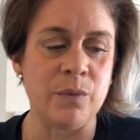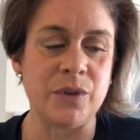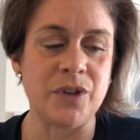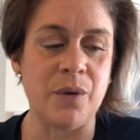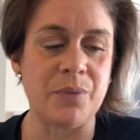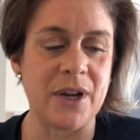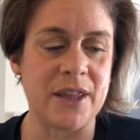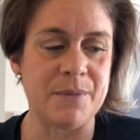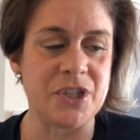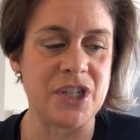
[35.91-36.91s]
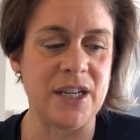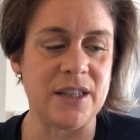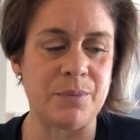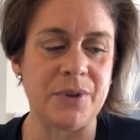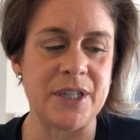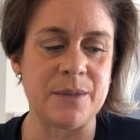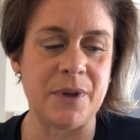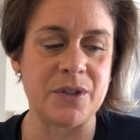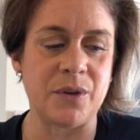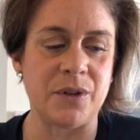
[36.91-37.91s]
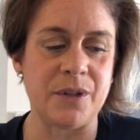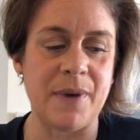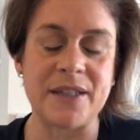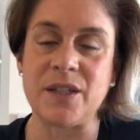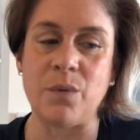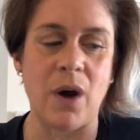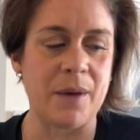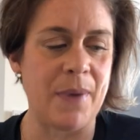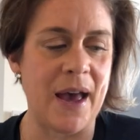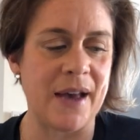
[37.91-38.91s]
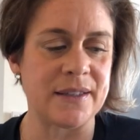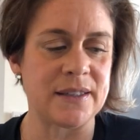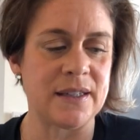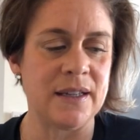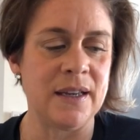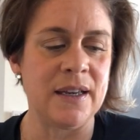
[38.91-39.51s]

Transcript: Well, don't break the machine, the policeman told him as he walked past.